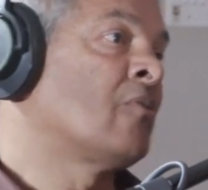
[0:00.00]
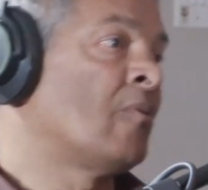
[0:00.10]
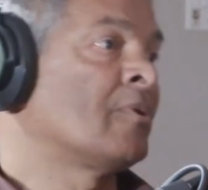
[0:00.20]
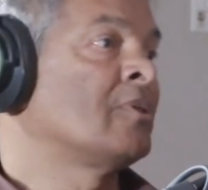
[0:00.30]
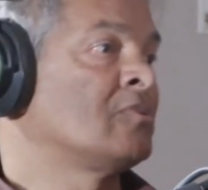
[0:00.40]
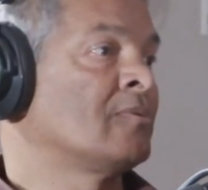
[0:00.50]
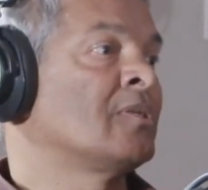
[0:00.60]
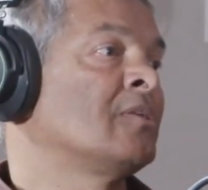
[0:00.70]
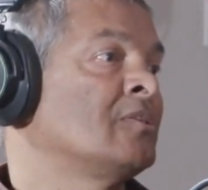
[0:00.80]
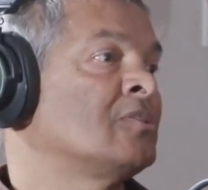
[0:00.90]
comrades were
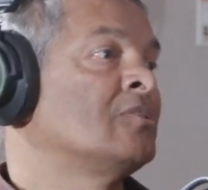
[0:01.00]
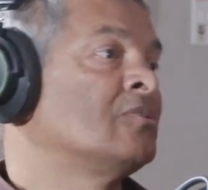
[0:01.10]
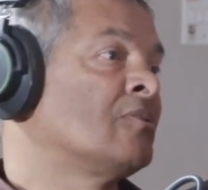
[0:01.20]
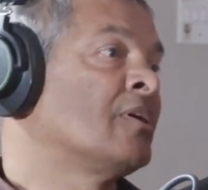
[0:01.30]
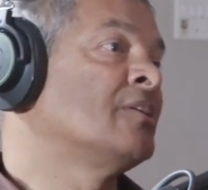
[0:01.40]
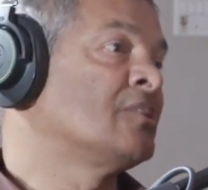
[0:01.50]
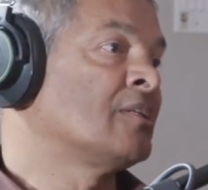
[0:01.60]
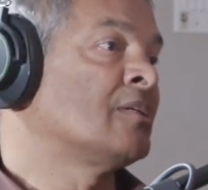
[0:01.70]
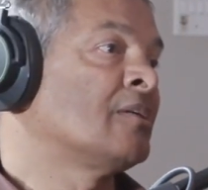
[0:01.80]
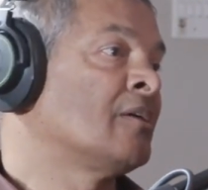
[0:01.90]
released into
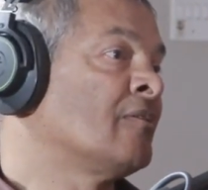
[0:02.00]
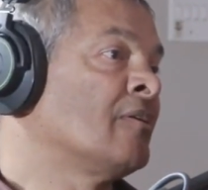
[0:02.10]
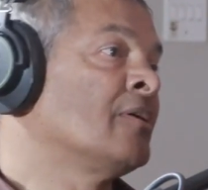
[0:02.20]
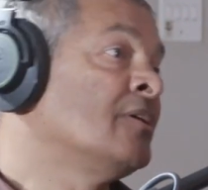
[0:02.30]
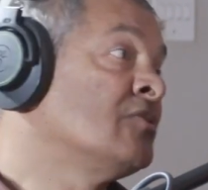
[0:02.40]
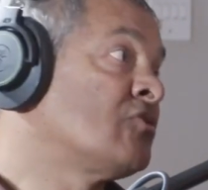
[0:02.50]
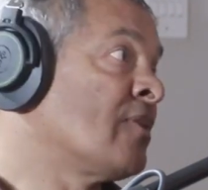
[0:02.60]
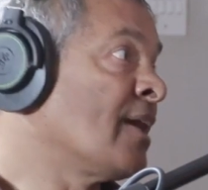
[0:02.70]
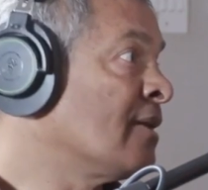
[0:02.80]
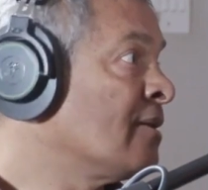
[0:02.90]
KZN and the
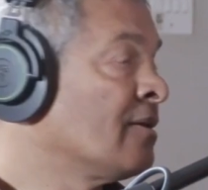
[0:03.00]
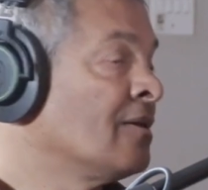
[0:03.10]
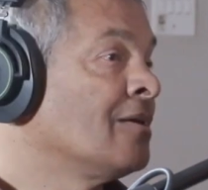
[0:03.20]
East Rand,